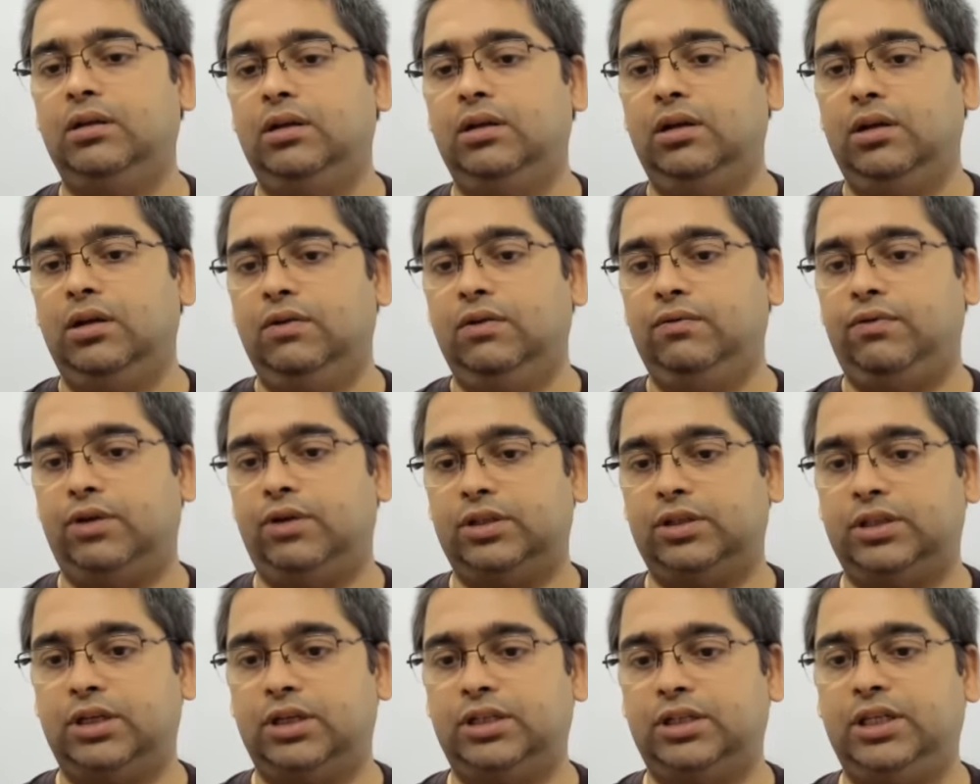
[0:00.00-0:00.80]
For
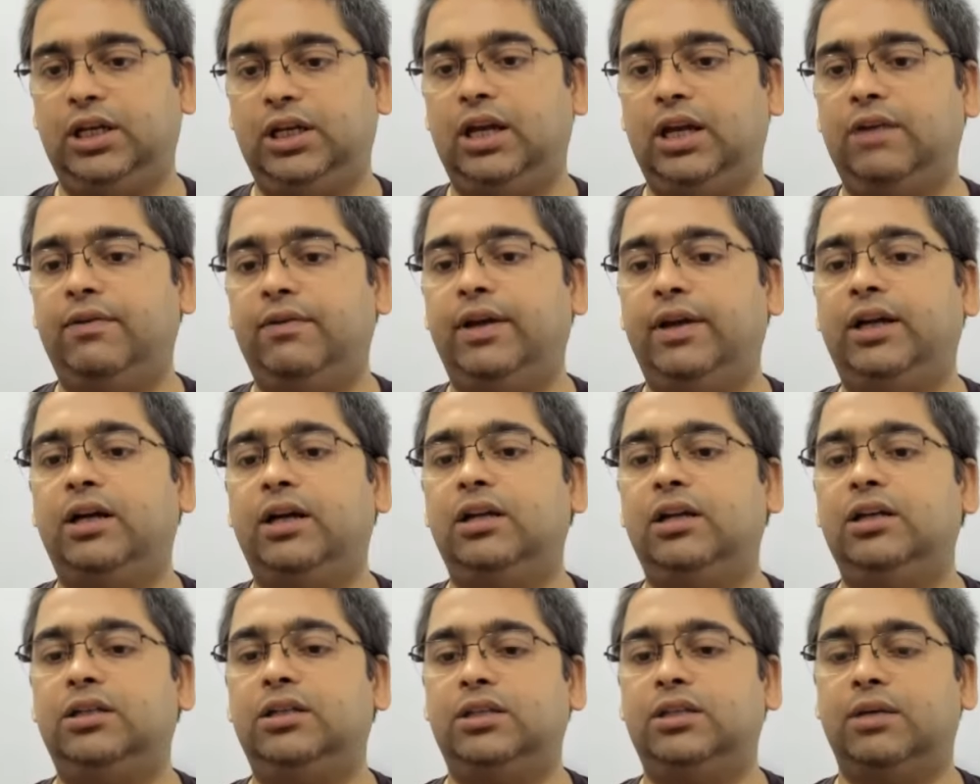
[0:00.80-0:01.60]
searching a vehicle,
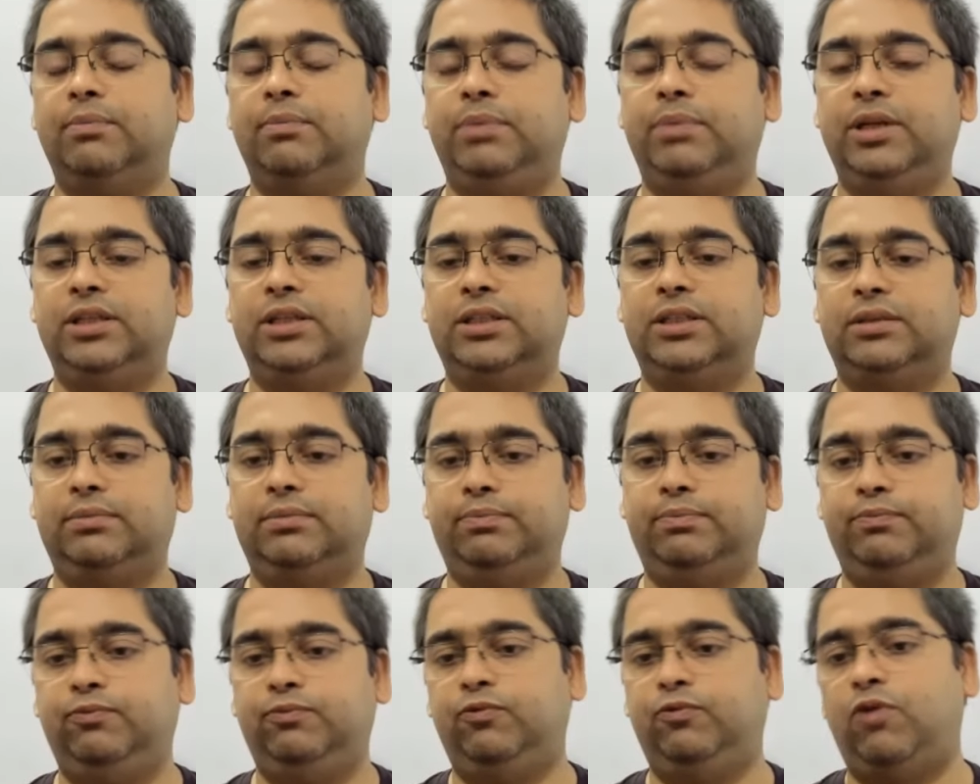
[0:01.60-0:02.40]
it simply
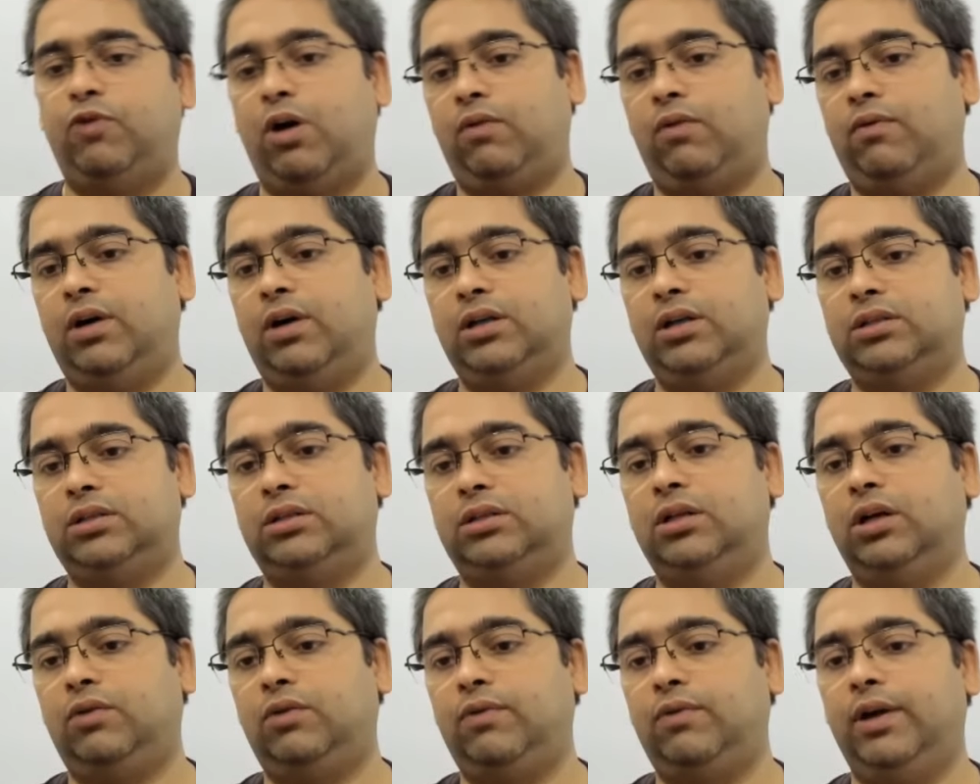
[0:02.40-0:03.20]
forwards
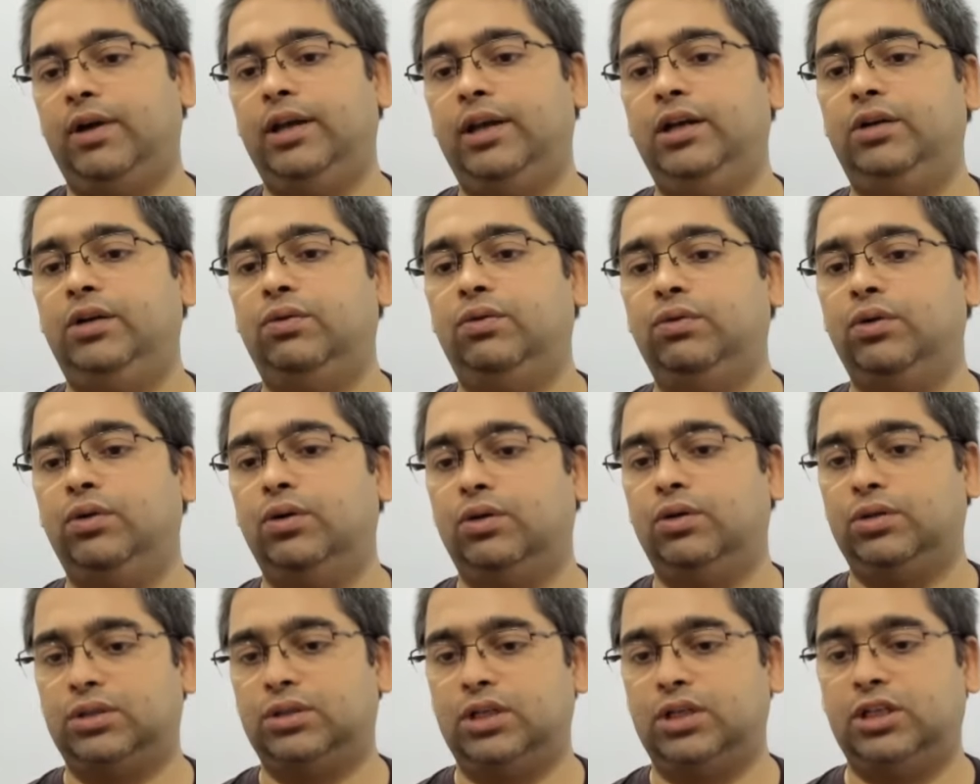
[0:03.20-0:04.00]
the query to your
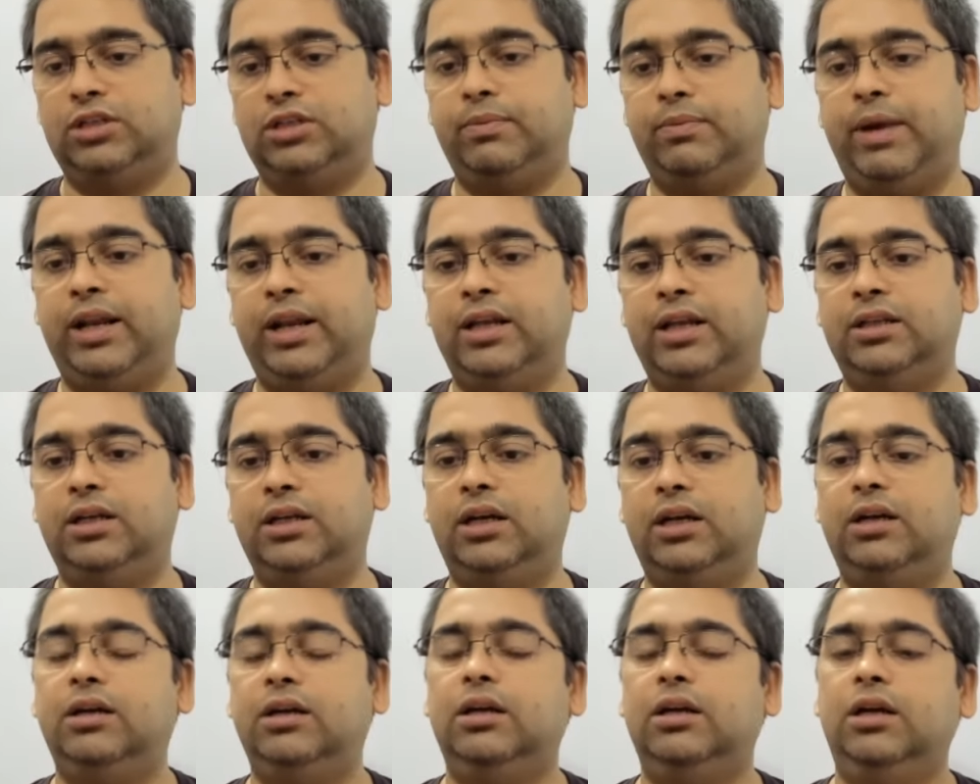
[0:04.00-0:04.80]
search
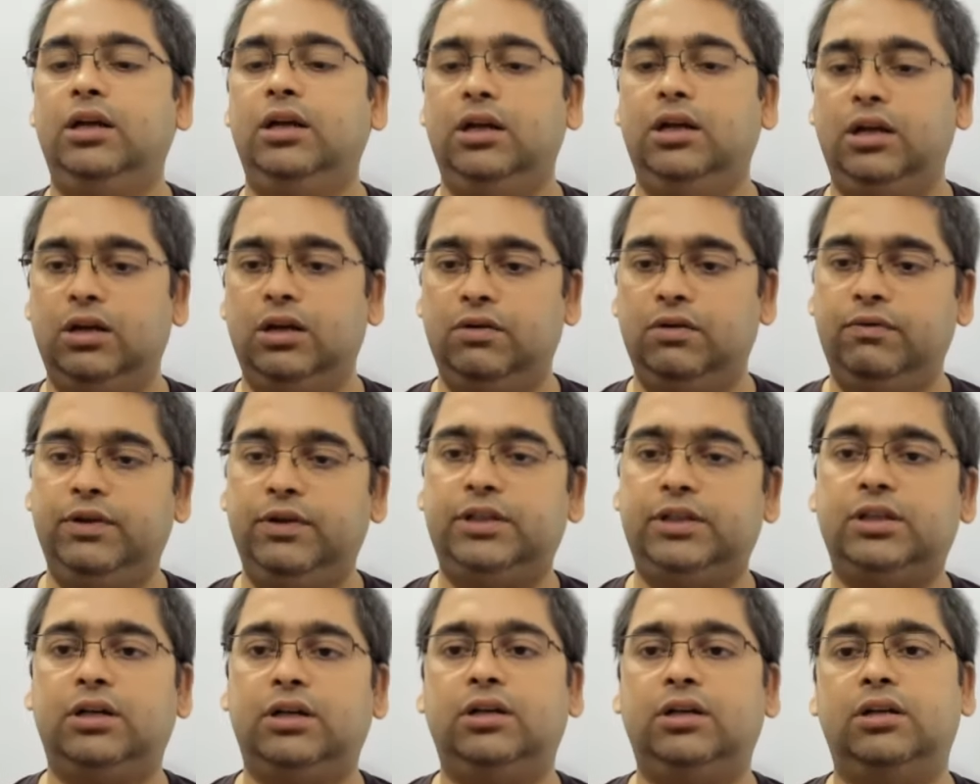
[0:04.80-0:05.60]
manager,
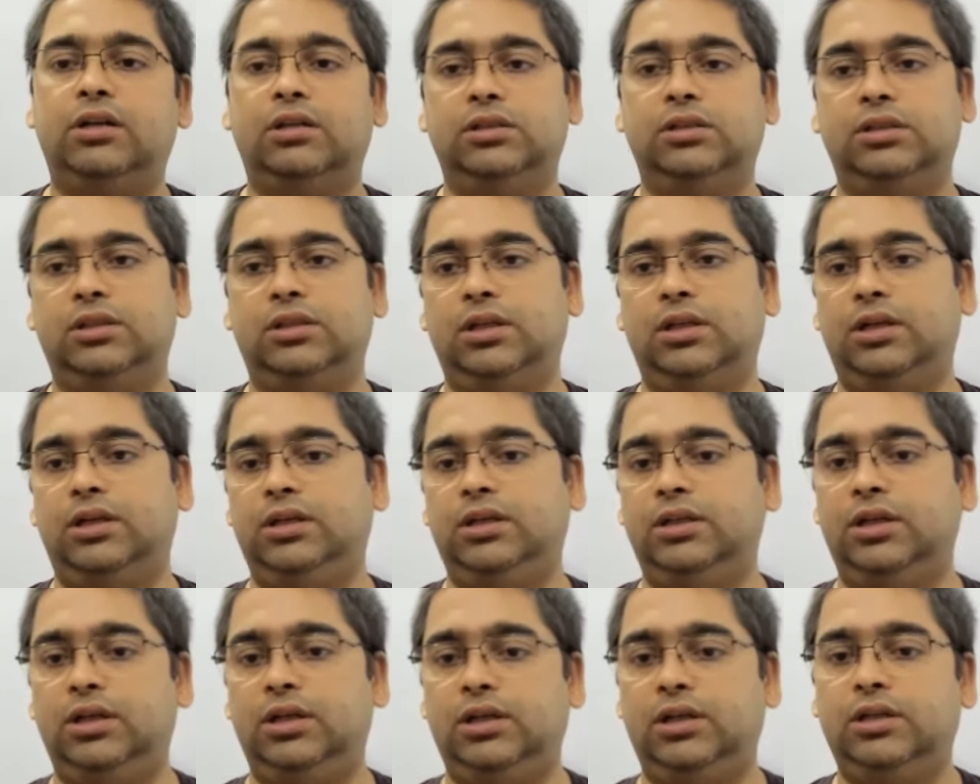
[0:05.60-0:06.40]
which returns the
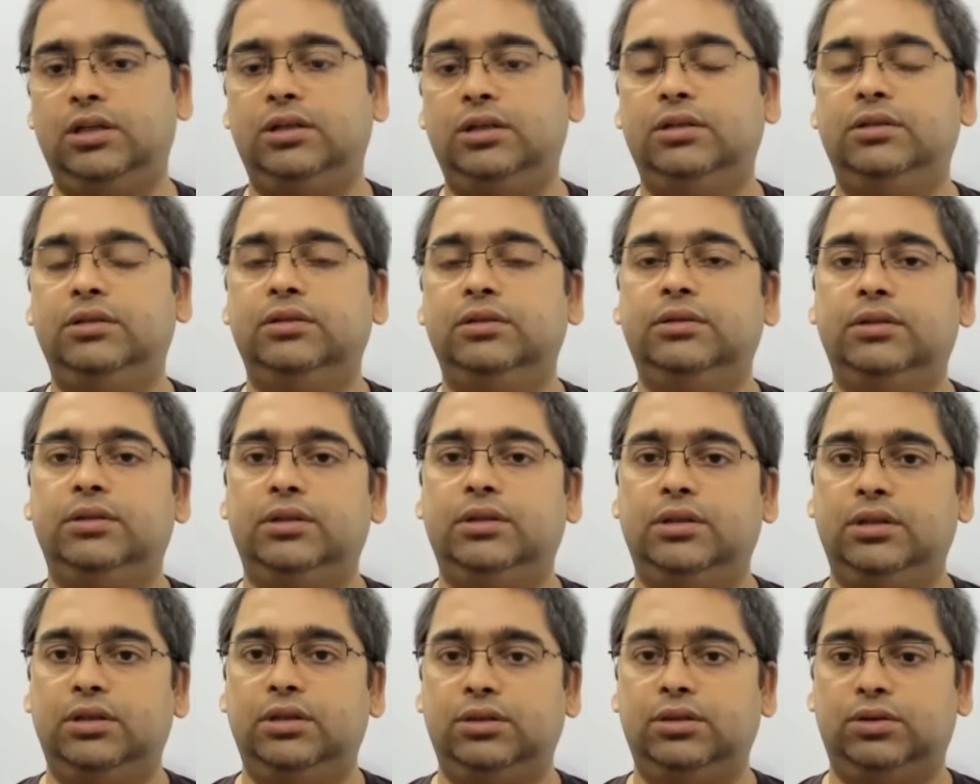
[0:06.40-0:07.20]
result.
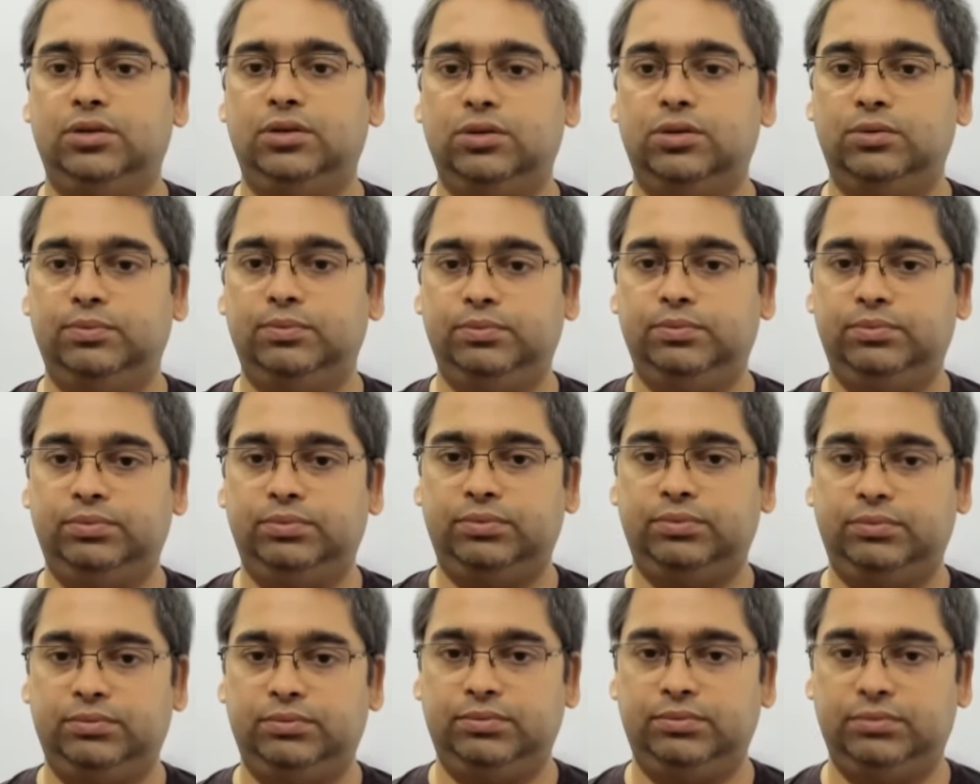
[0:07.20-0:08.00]
So
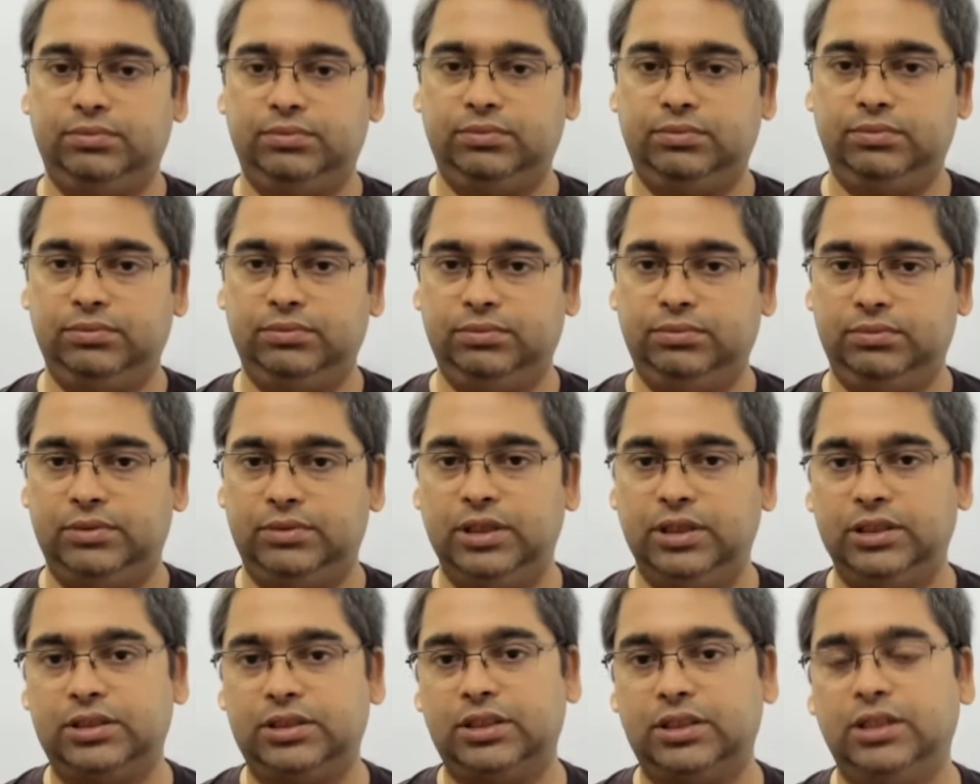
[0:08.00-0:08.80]

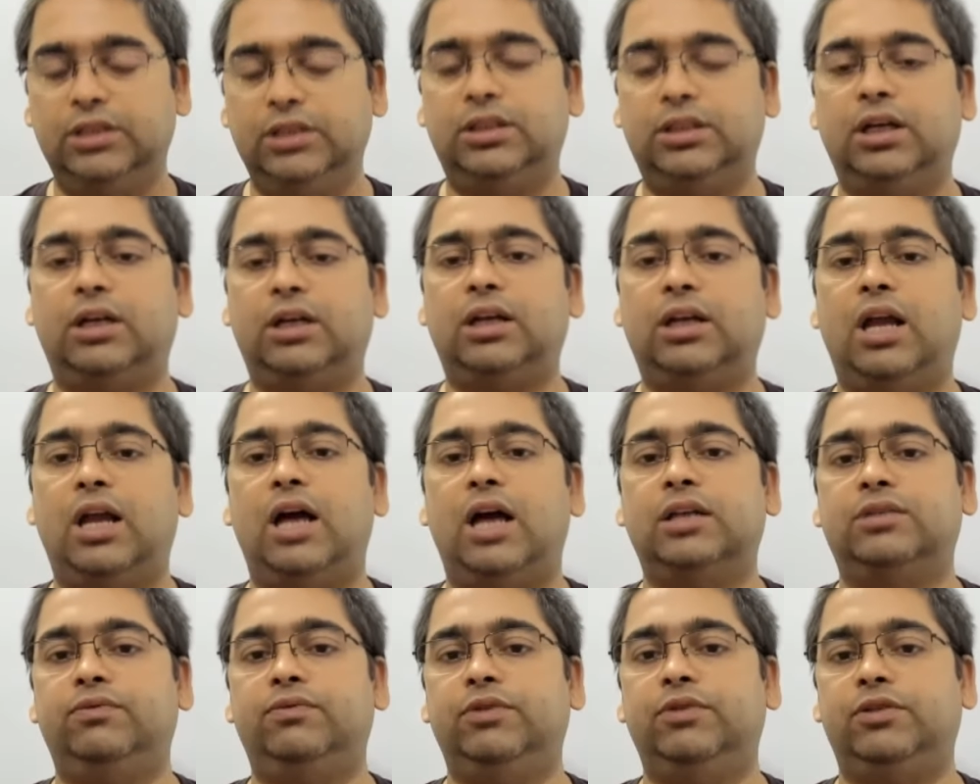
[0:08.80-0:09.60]
this is the
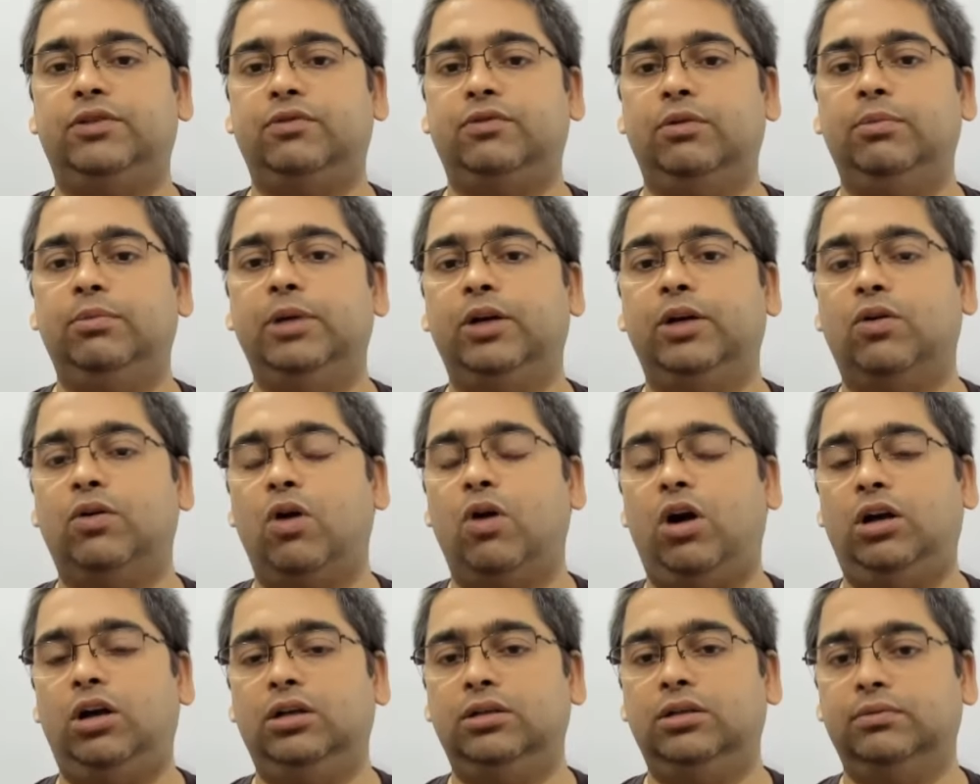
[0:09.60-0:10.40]
class which will be
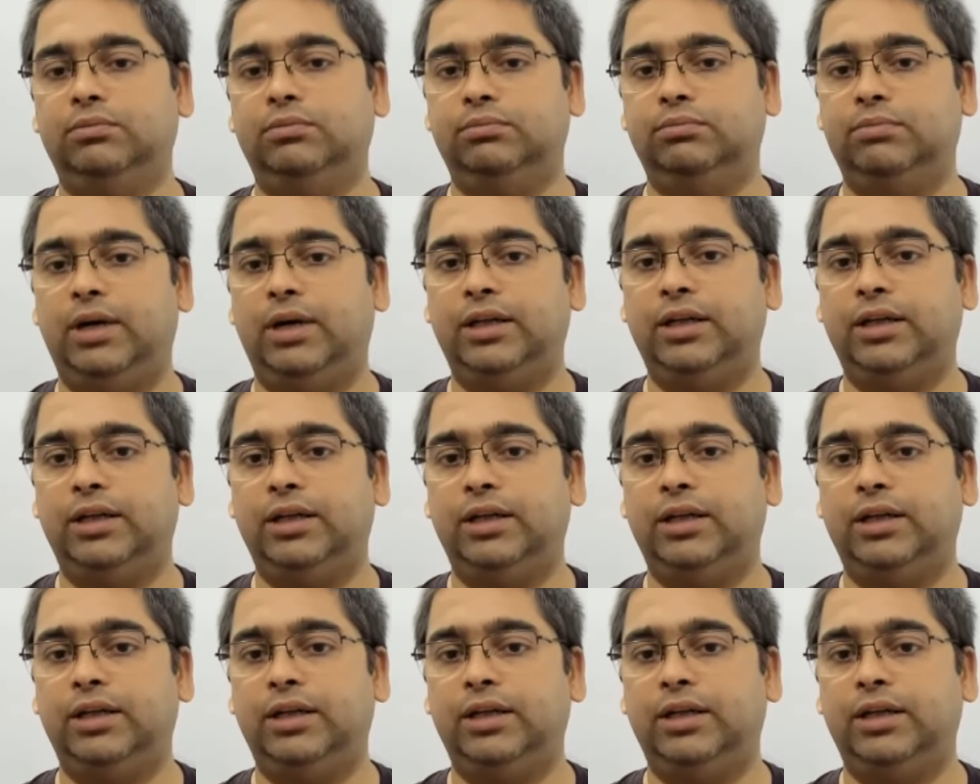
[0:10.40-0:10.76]
called by